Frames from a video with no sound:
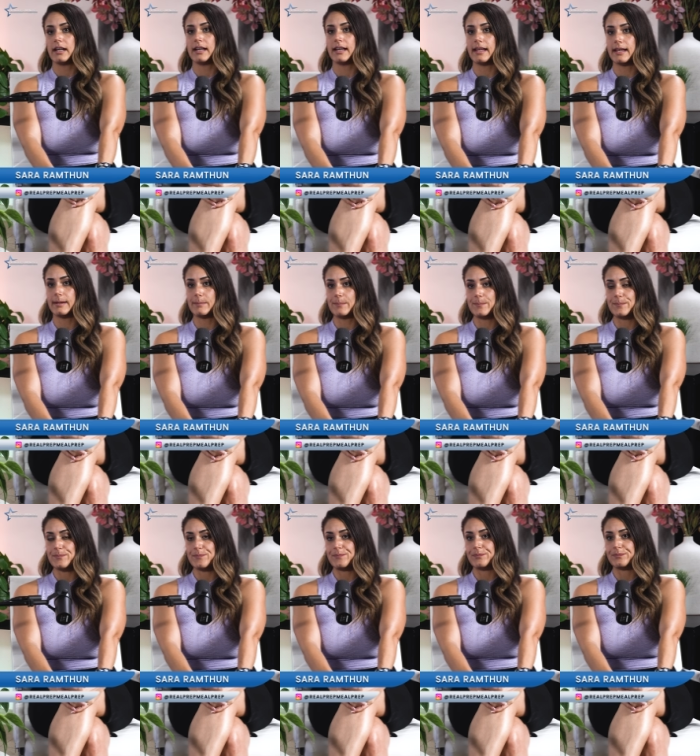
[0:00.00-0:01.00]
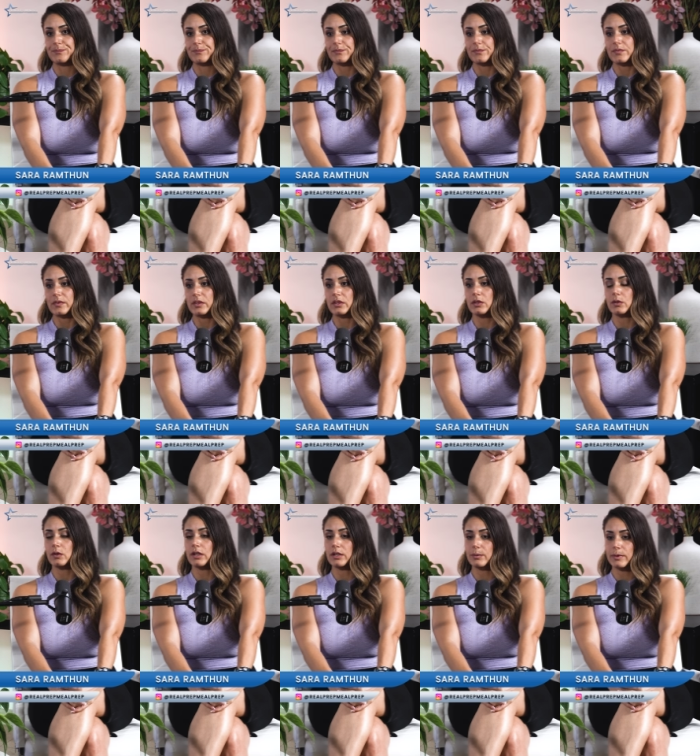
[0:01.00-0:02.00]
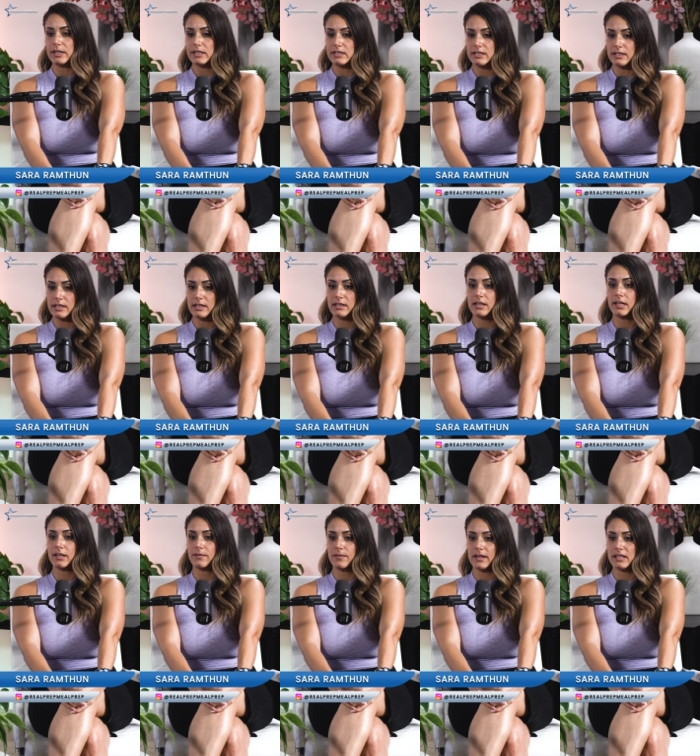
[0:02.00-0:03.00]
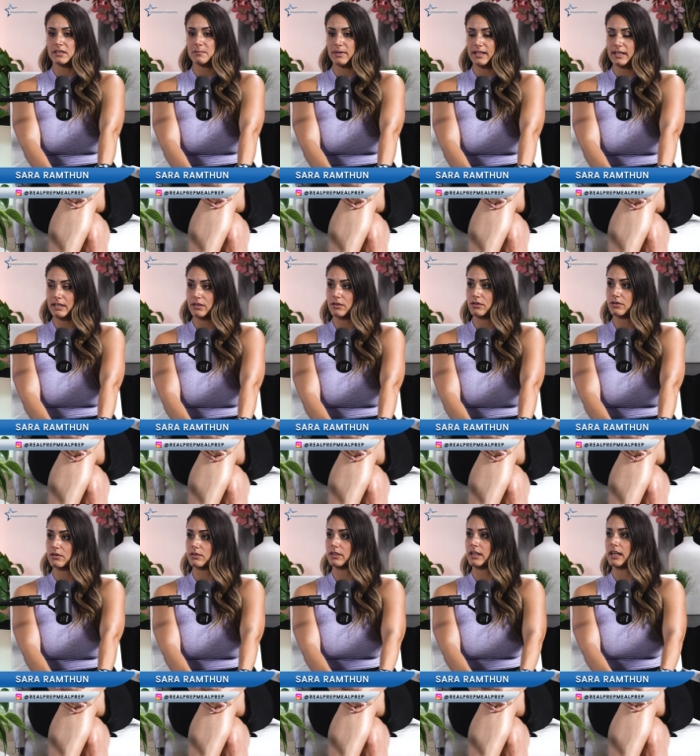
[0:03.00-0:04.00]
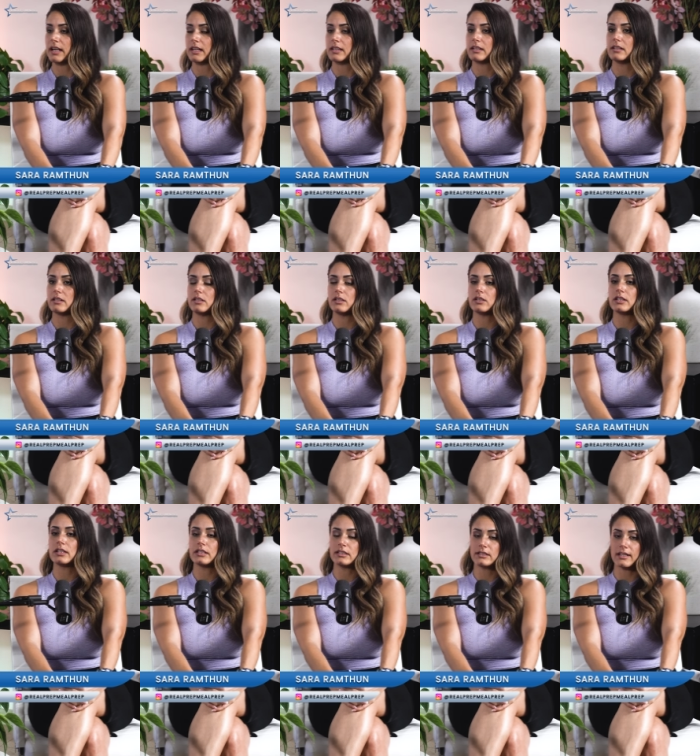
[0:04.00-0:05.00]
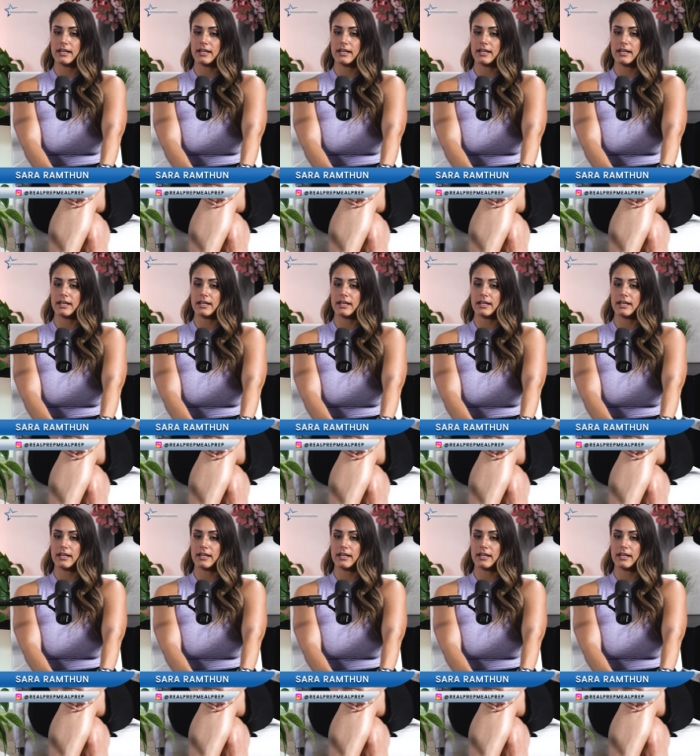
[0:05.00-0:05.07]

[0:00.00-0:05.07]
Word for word: Um, you know, otherwise it, it affects my health. And this